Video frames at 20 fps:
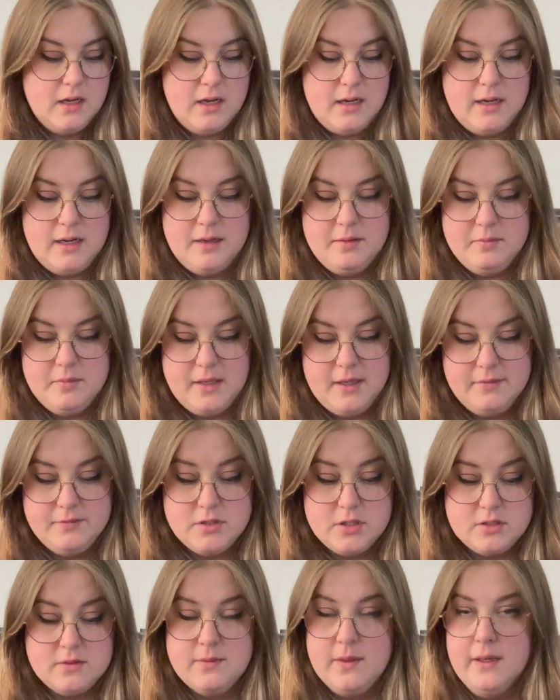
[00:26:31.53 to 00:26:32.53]
Um, I've
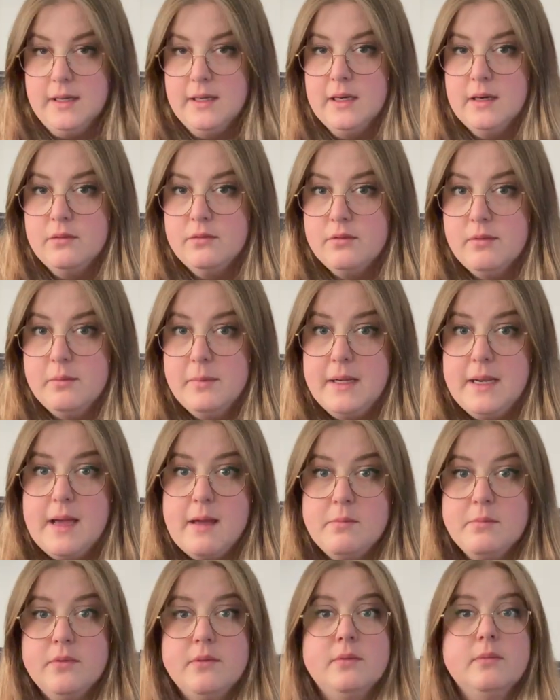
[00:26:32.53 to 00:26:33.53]
just woken up from a nap,
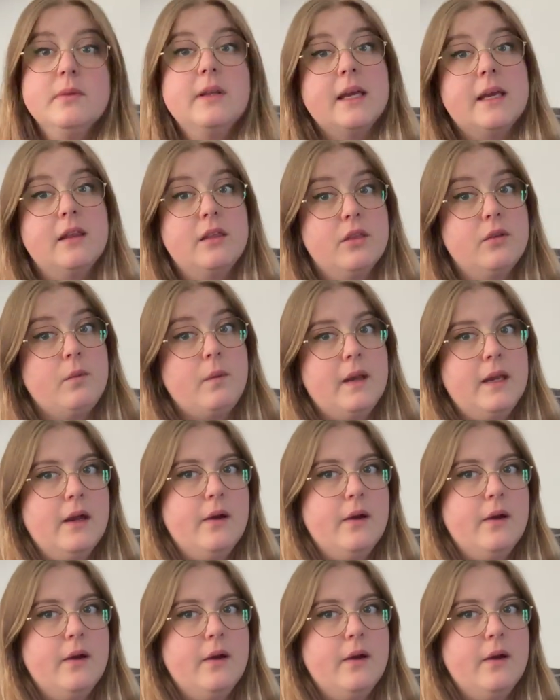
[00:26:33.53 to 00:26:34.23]
like a three